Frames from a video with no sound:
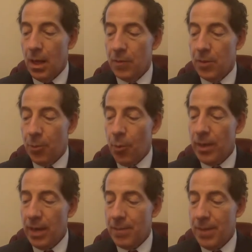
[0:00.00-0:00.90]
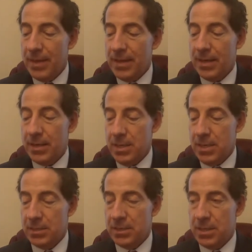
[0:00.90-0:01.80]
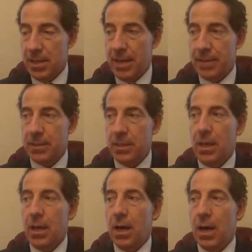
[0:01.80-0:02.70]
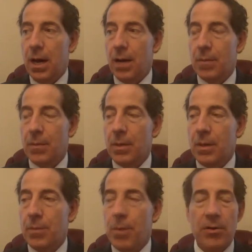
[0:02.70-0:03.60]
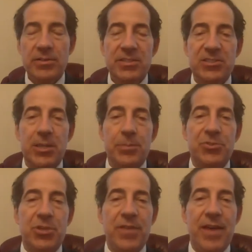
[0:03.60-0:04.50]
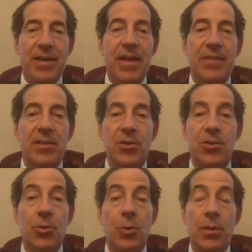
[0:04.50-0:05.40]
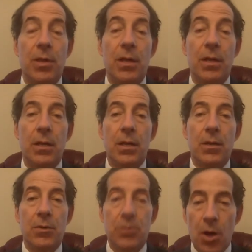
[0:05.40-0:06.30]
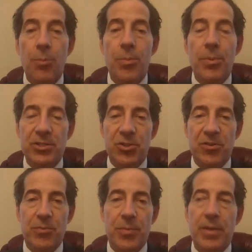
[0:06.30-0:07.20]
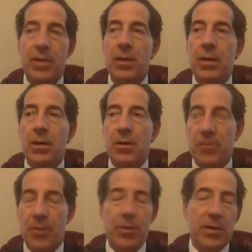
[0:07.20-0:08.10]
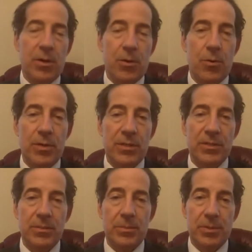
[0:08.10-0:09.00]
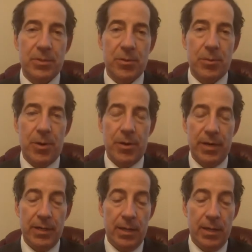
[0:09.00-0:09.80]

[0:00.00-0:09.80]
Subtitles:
the point I'm making is that partisanship should have had nothing to do with it. Nobody should have been voting according to political party,